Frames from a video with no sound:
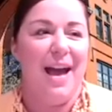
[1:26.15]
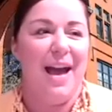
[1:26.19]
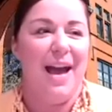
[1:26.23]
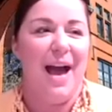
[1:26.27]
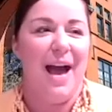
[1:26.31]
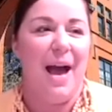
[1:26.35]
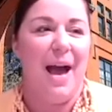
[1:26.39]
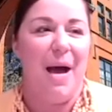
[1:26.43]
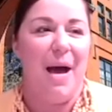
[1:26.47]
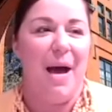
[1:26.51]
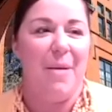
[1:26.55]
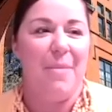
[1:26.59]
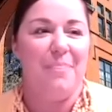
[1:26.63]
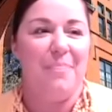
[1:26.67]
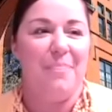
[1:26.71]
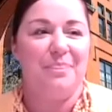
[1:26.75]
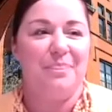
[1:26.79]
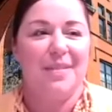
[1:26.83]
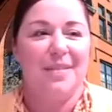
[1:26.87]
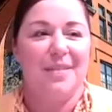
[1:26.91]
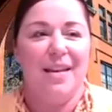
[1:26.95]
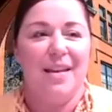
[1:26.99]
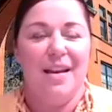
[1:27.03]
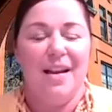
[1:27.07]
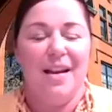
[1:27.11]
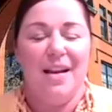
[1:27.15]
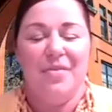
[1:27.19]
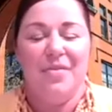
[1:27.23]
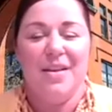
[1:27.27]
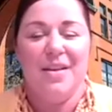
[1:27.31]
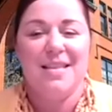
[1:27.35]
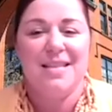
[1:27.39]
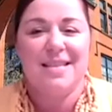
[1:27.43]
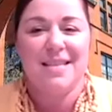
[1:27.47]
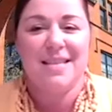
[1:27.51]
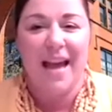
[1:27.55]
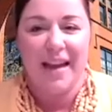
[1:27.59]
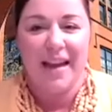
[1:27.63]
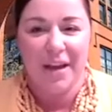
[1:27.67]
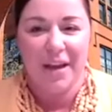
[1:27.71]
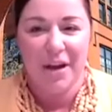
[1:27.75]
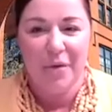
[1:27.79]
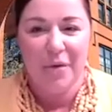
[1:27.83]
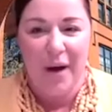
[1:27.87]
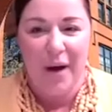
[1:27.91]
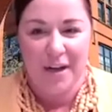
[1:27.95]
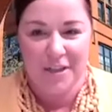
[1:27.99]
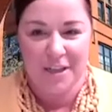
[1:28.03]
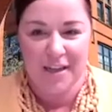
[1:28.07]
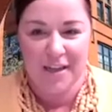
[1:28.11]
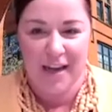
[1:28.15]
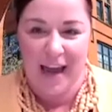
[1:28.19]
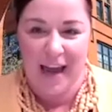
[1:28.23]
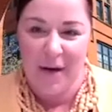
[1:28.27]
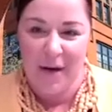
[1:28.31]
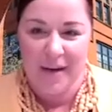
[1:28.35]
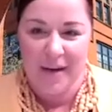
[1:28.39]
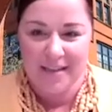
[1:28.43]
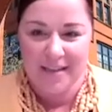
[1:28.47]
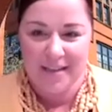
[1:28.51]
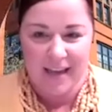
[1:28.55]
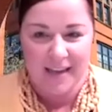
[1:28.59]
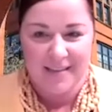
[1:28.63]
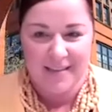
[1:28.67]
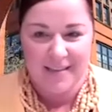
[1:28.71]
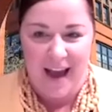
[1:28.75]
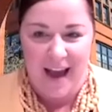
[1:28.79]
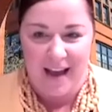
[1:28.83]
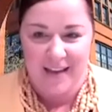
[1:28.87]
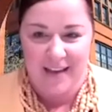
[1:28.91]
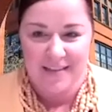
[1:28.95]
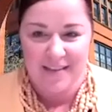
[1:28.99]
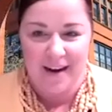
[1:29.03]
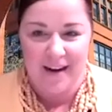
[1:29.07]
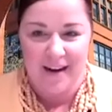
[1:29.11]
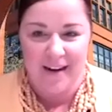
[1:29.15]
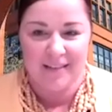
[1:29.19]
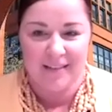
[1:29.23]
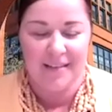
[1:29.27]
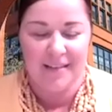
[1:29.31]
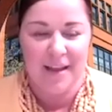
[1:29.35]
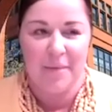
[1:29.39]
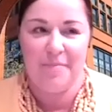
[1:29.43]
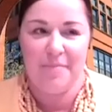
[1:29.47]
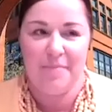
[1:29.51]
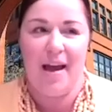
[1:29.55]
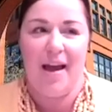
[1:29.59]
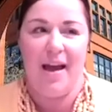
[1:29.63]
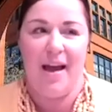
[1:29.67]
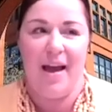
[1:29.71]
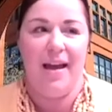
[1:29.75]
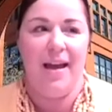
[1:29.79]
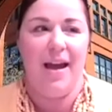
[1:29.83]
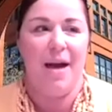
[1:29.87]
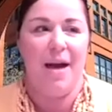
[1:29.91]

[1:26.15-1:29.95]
Um, the second question I always like to ask our alumni,